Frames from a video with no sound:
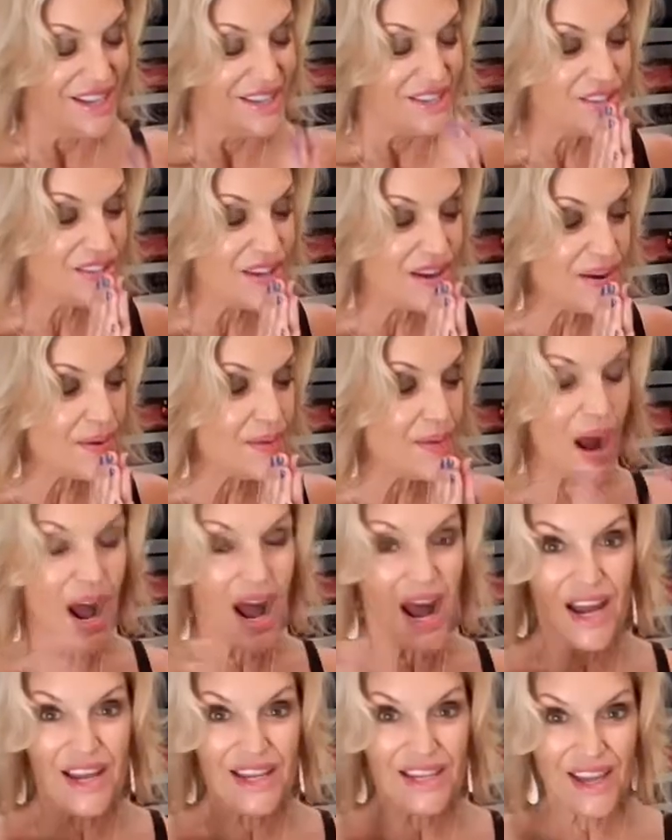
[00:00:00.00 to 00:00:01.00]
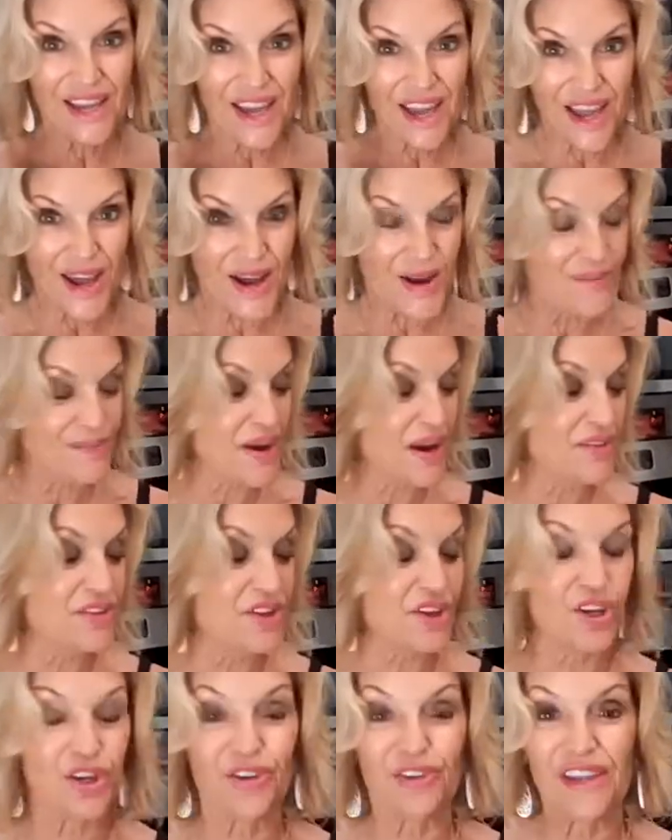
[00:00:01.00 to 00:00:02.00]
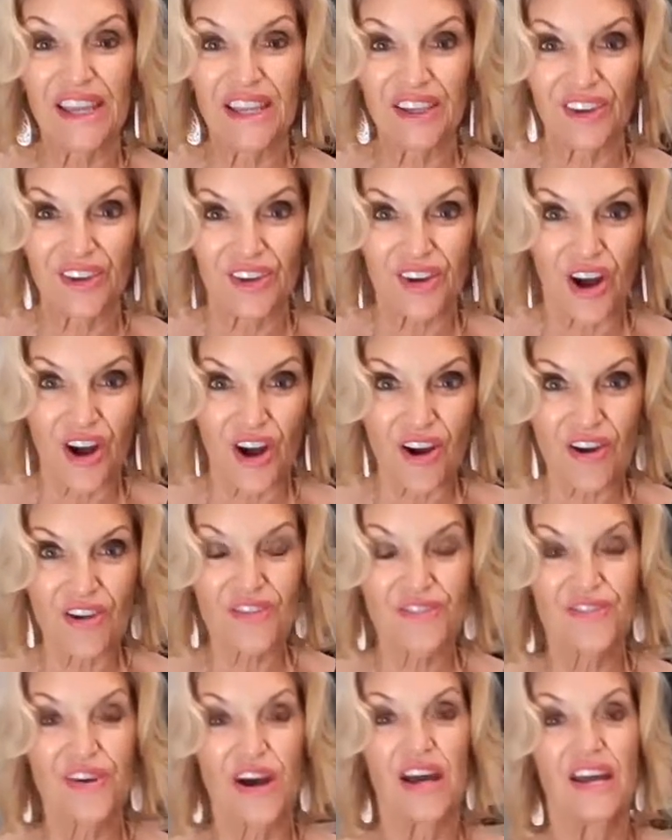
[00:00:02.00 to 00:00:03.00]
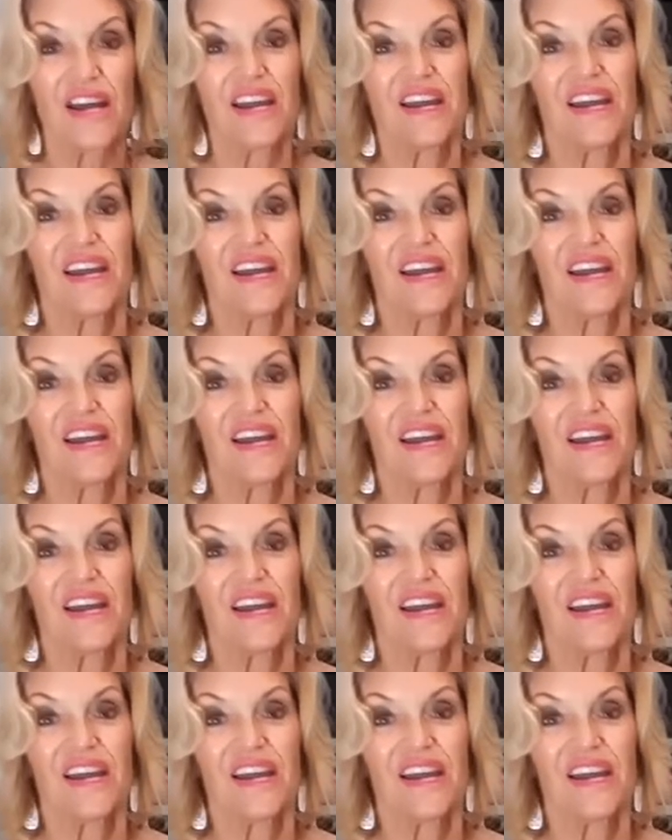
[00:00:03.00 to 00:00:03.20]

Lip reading: So I am the creator of